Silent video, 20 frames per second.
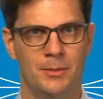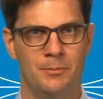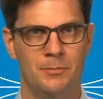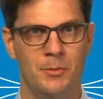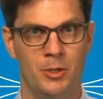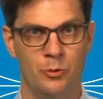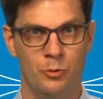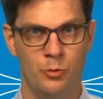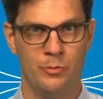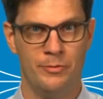
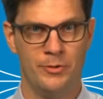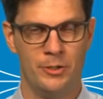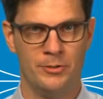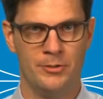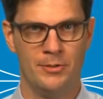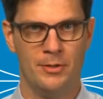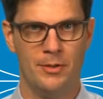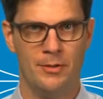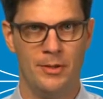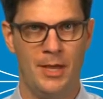
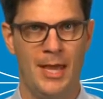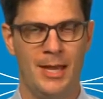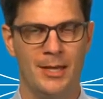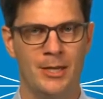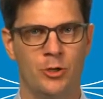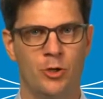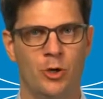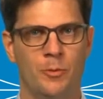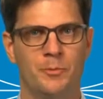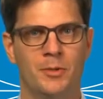maneuvers the
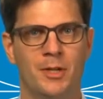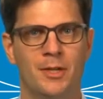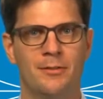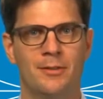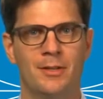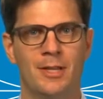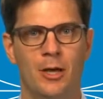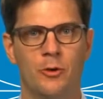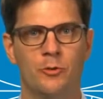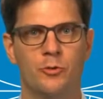helicopter
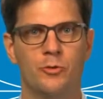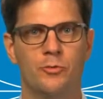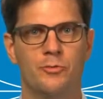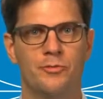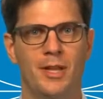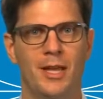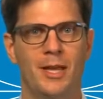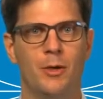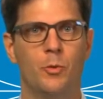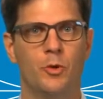is allowed to
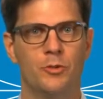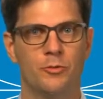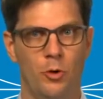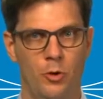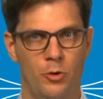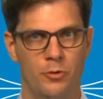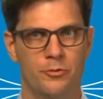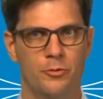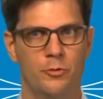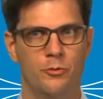fly was
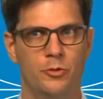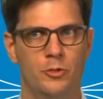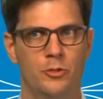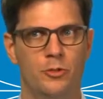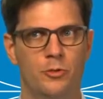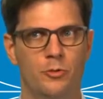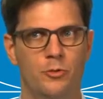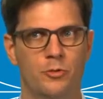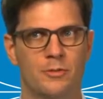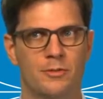also
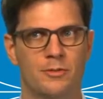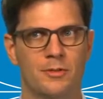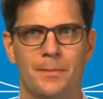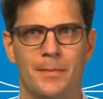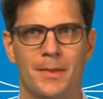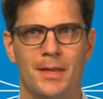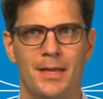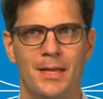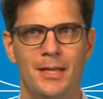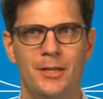reduced.
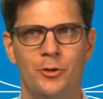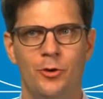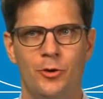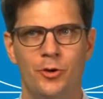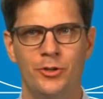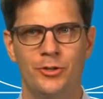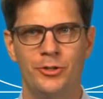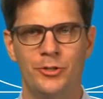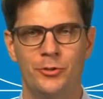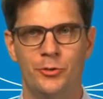In
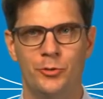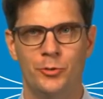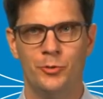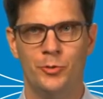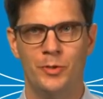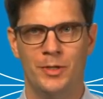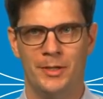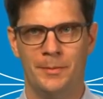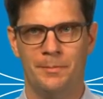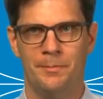order
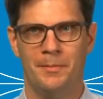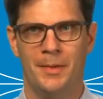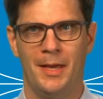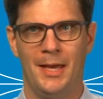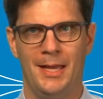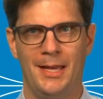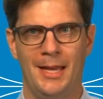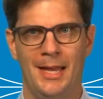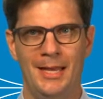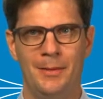to
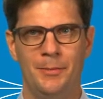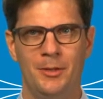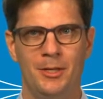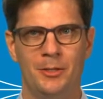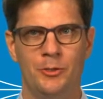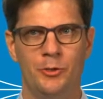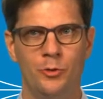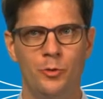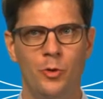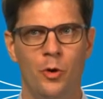enable
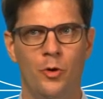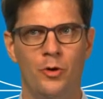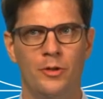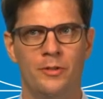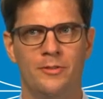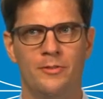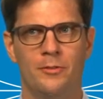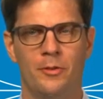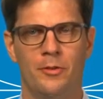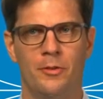new
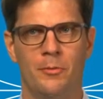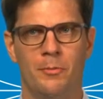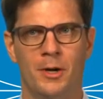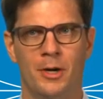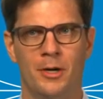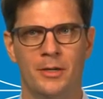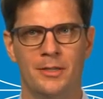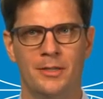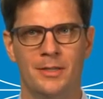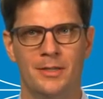hoists on the
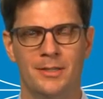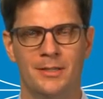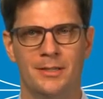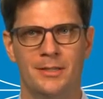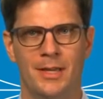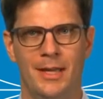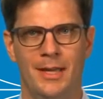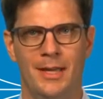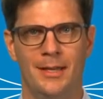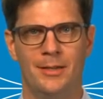
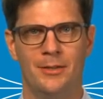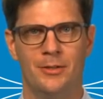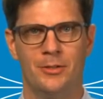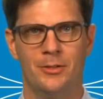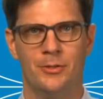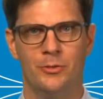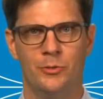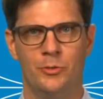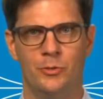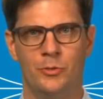market and
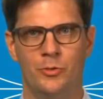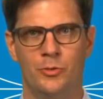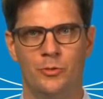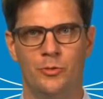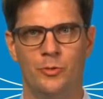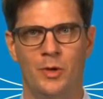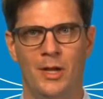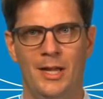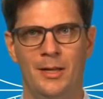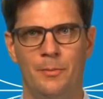
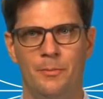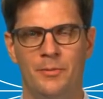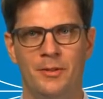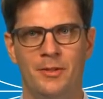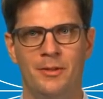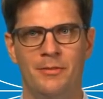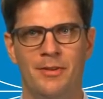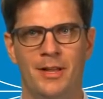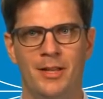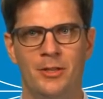to help the
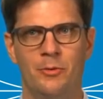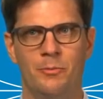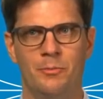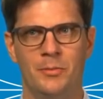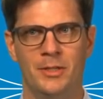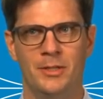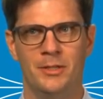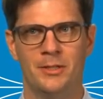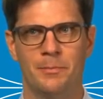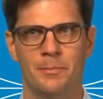
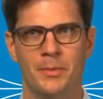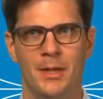development,